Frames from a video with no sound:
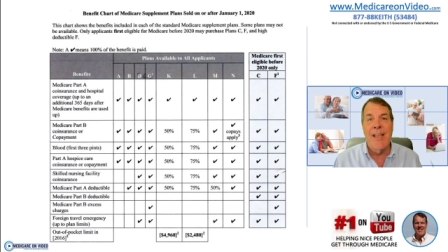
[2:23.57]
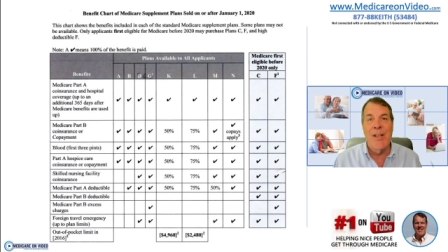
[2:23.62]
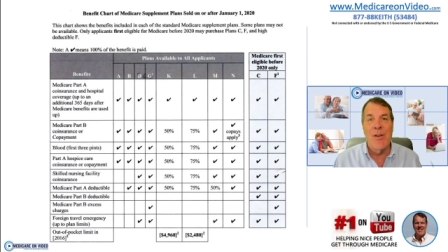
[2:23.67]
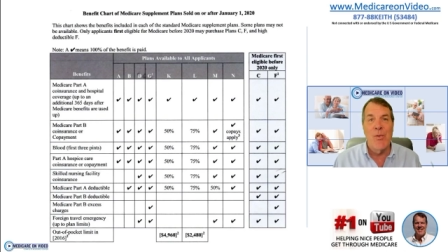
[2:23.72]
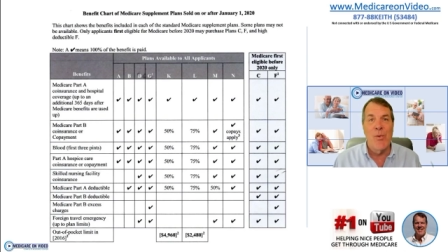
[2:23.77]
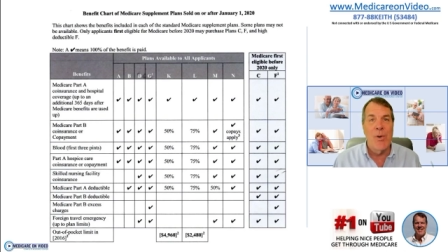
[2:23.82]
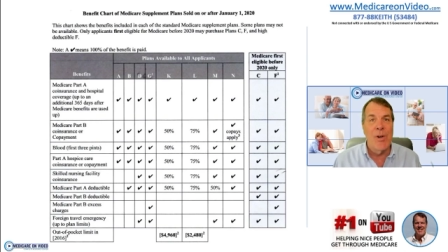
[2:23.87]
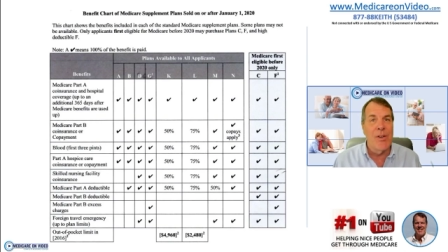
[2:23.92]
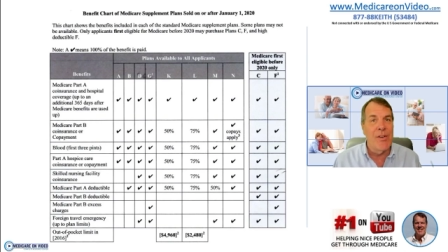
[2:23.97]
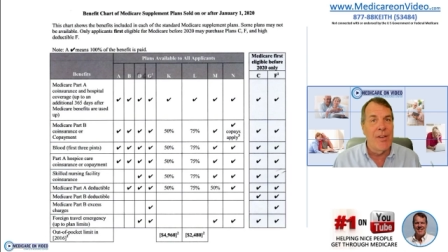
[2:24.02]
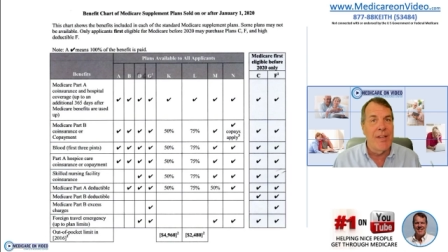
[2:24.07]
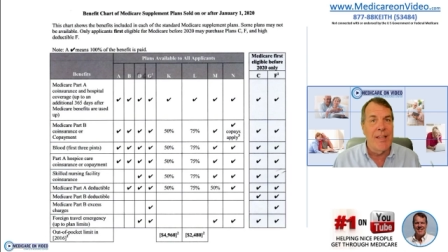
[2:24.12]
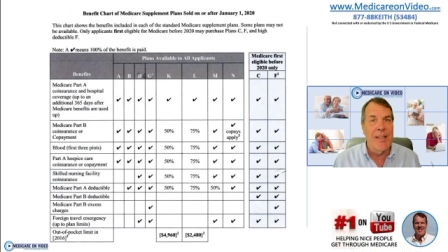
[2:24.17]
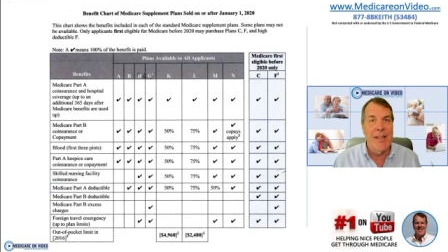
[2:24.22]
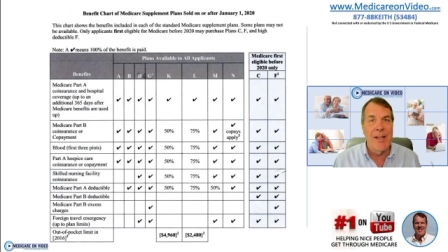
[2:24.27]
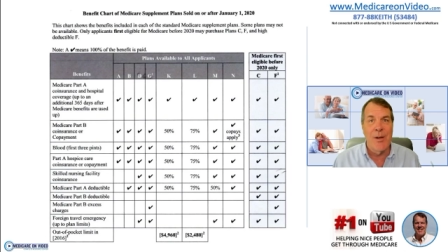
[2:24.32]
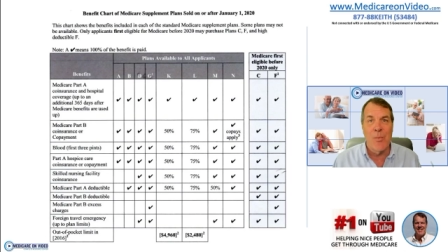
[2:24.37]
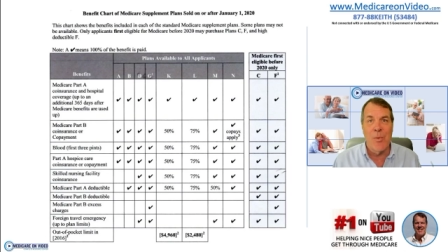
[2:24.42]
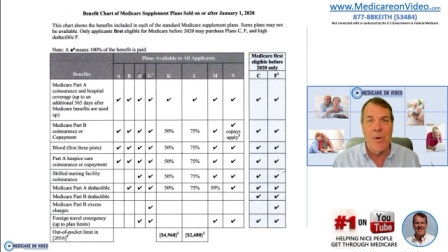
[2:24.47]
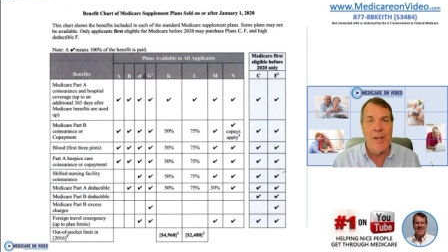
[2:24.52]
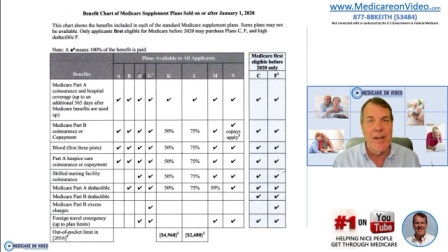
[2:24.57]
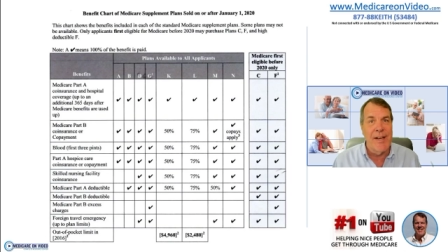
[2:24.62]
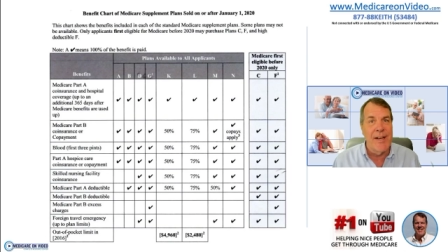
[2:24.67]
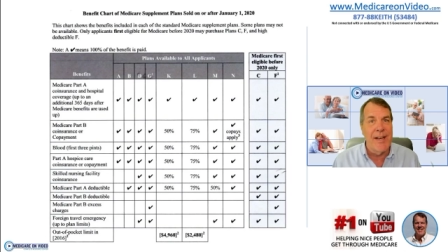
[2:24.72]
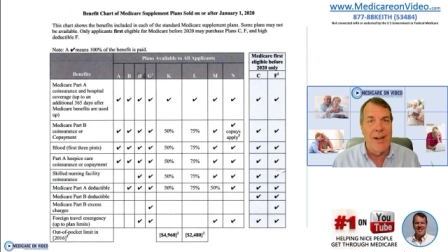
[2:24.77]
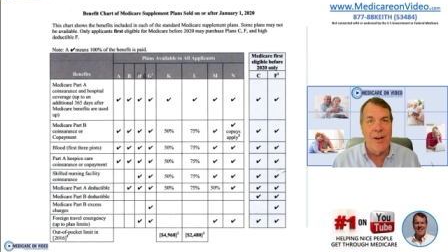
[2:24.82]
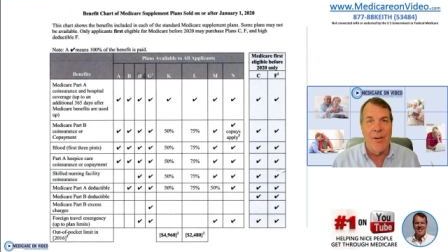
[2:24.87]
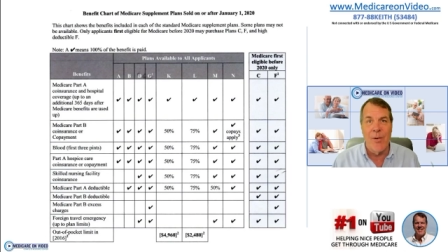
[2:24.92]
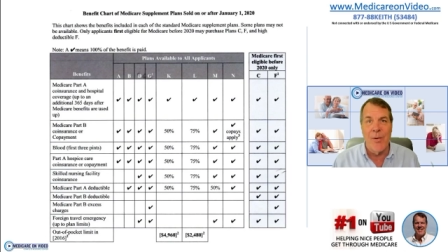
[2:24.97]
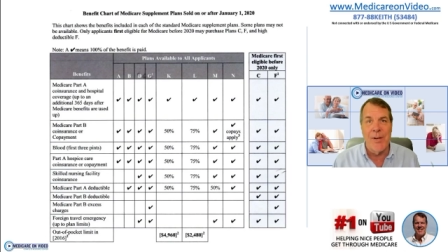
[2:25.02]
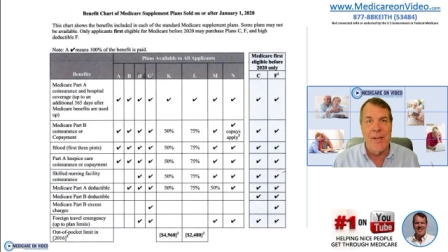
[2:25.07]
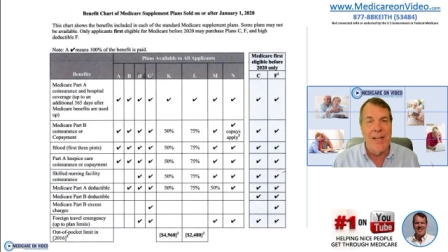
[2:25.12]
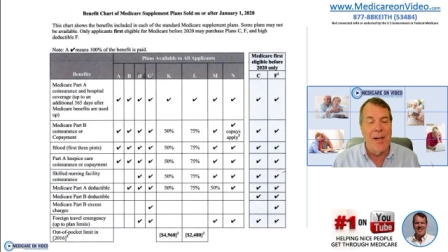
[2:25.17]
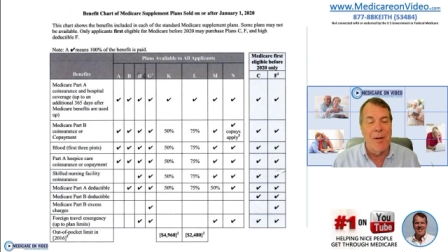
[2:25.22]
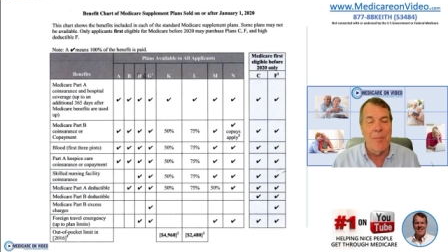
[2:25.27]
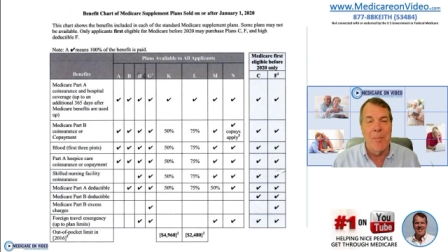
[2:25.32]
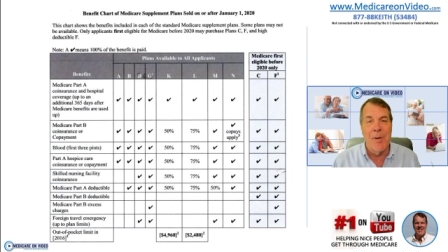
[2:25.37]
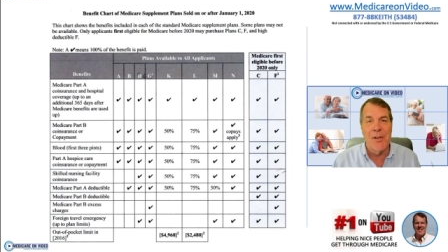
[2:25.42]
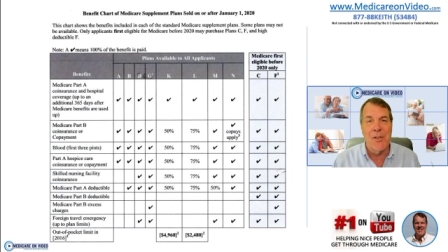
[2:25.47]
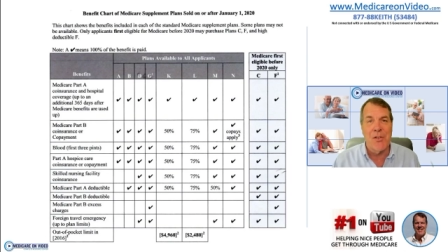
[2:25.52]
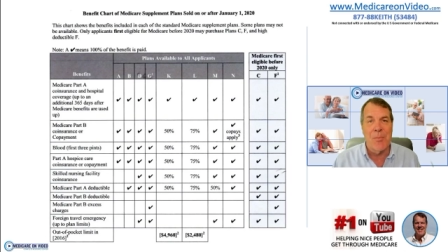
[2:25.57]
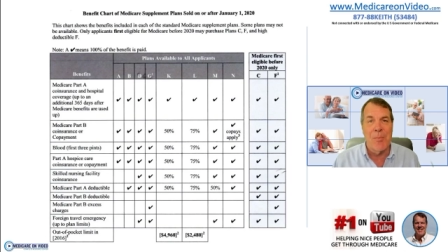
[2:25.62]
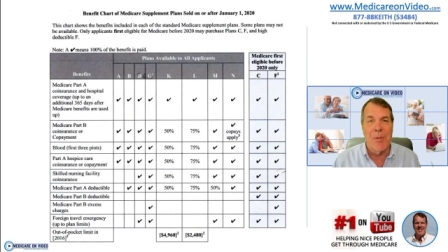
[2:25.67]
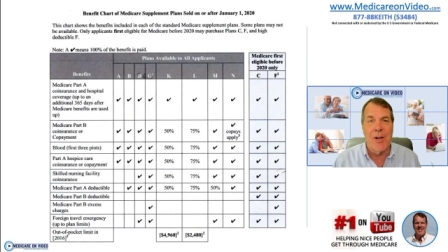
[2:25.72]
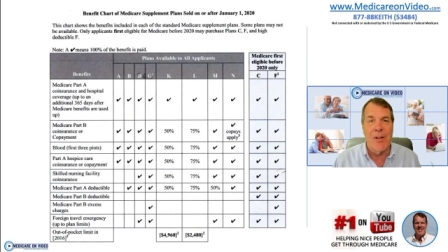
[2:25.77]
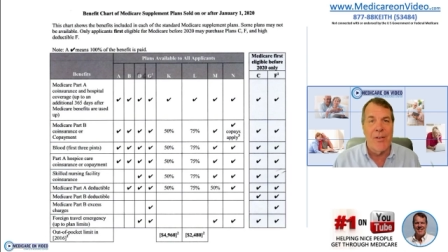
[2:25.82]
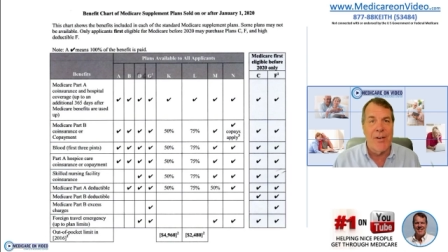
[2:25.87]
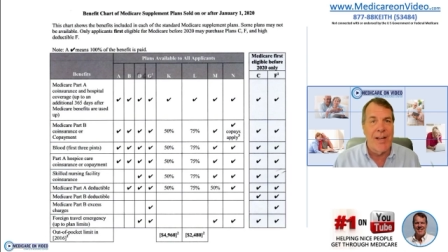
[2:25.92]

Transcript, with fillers: And really here, we're gonna narrow it down much smaller.